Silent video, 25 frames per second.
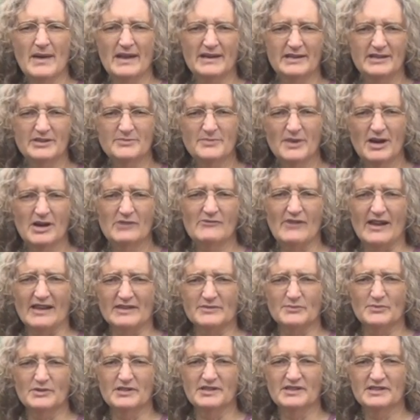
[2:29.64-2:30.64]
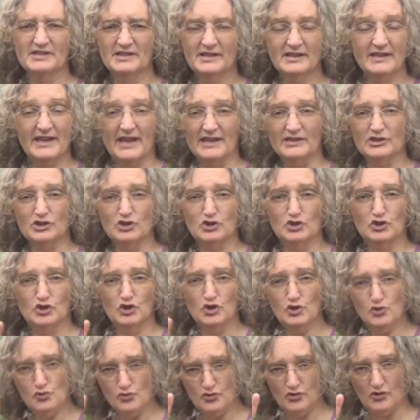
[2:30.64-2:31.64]
manage my raspberries is I get
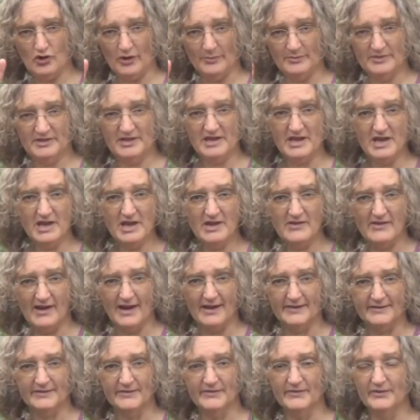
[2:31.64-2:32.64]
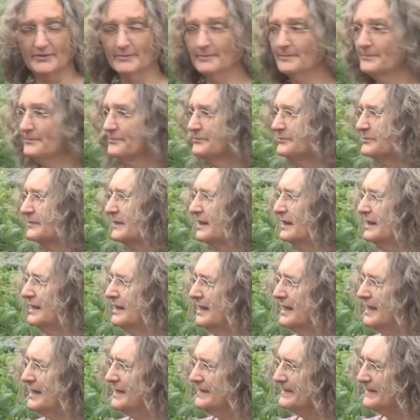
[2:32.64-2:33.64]
2 crops a year out of them.
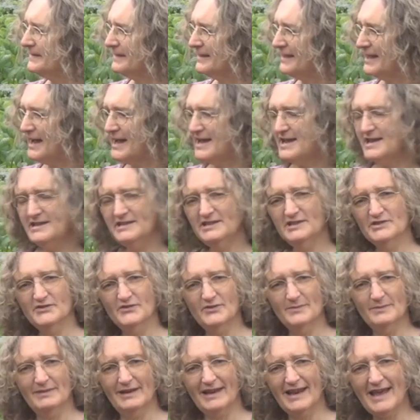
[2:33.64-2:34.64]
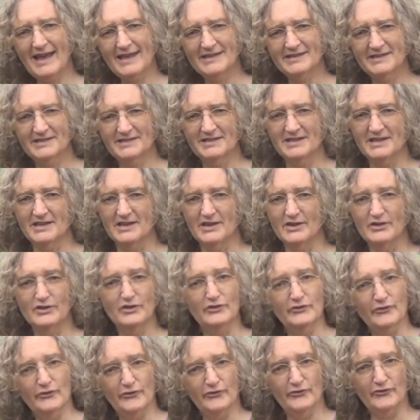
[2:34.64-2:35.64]
The canes from last year
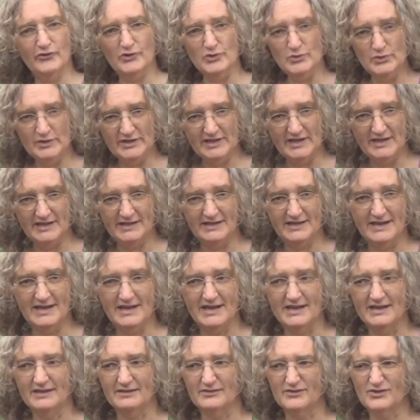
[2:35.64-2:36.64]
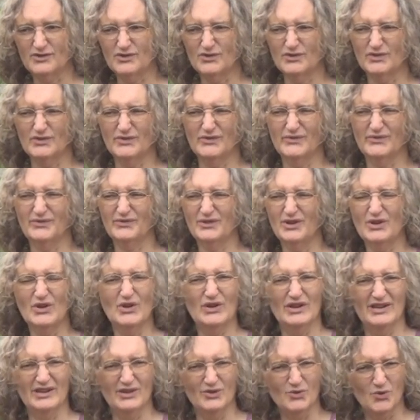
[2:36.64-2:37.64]
that fruited in sort of
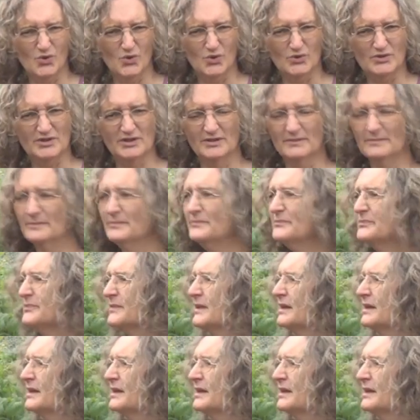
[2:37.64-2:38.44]
early autumn,